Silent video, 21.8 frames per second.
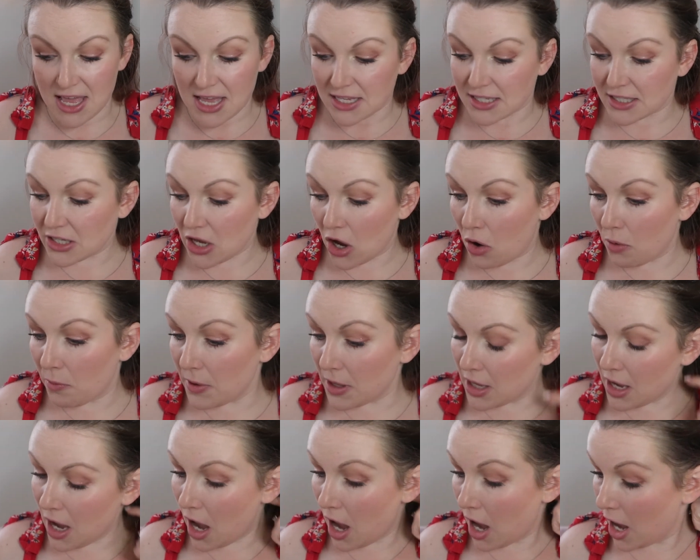So
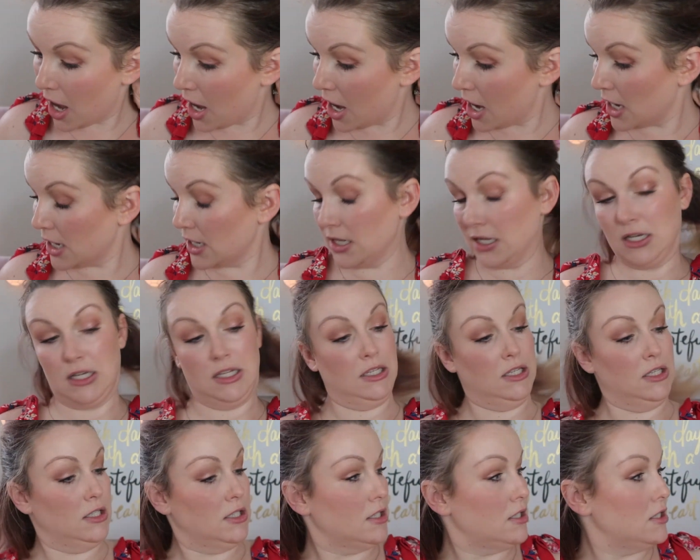
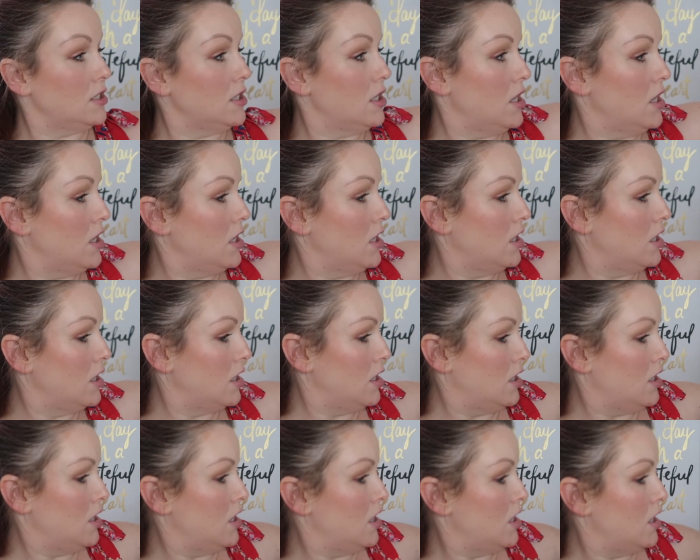because
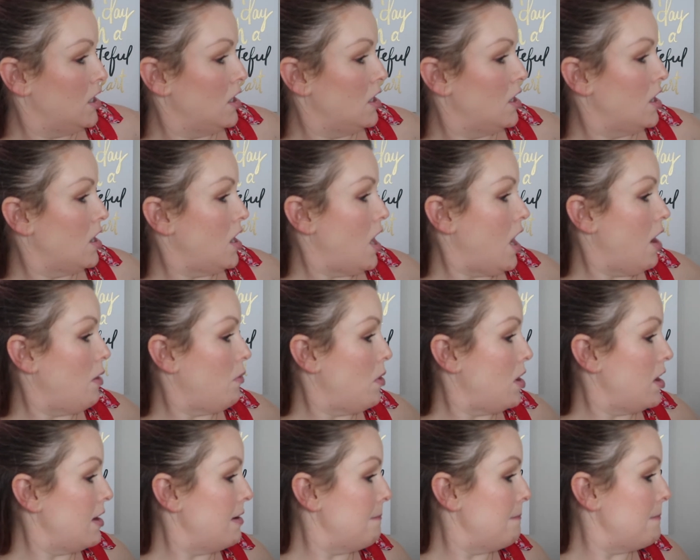I
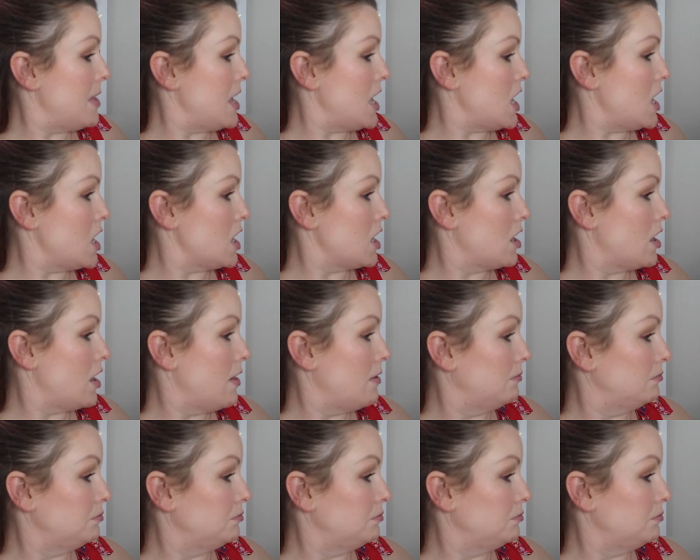want to make